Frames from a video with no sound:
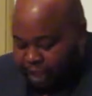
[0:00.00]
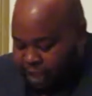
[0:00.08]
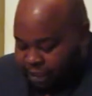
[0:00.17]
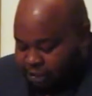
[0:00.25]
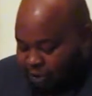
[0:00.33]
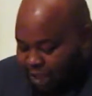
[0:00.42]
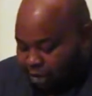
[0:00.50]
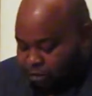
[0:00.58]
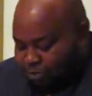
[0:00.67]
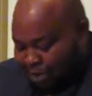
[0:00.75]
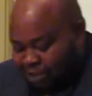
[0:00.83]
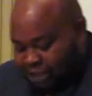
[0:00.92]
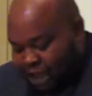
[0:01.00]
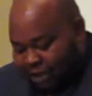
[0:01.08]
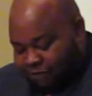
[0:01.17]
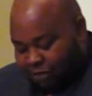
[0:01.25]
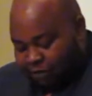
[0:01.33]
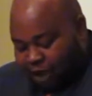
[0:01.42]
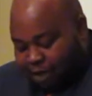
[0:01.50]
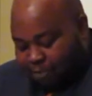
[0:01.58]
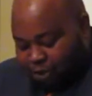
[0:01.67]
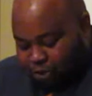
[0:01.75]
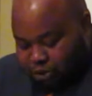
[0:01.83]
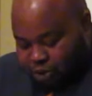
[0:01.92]
And so that was my staff
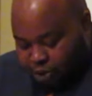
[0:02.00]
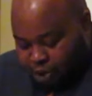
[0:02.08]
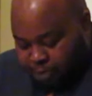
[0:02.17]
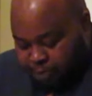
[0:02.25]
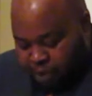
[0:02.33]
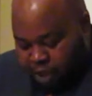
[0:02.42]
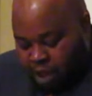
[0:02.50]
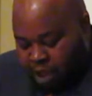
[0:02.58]
development was on,